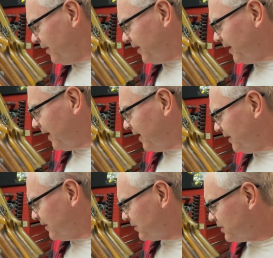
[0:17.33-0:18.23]
it, on
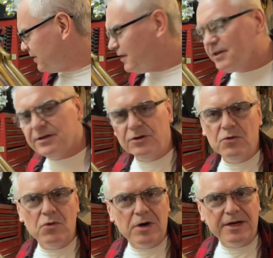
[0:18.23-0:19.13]
this new
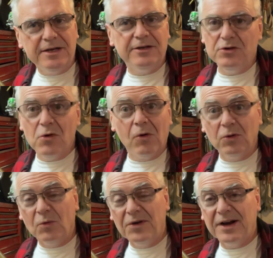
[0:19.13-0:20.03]

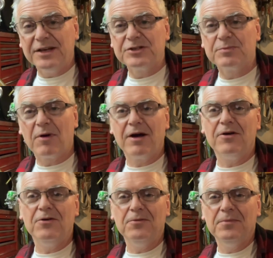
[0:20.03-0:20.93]
old one I just brought
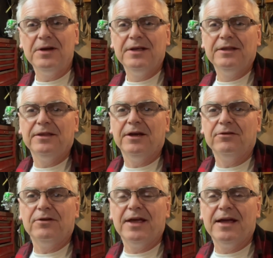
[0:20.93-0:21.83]
home the other
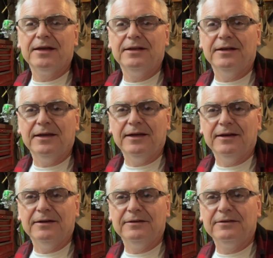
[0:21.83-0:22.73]
day. I did
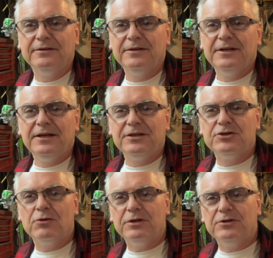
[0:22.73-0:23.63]
a
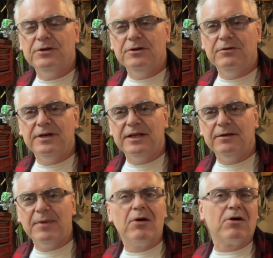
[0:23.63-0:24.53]
showed it to you in a
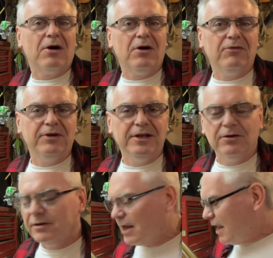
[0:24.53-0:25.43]
mail call video
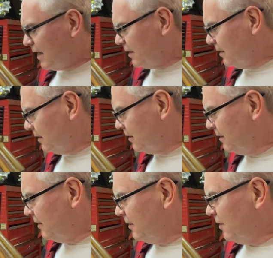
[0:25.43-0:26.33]
that I had and
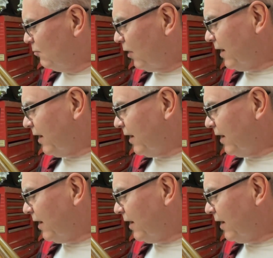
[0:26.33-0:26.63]
bring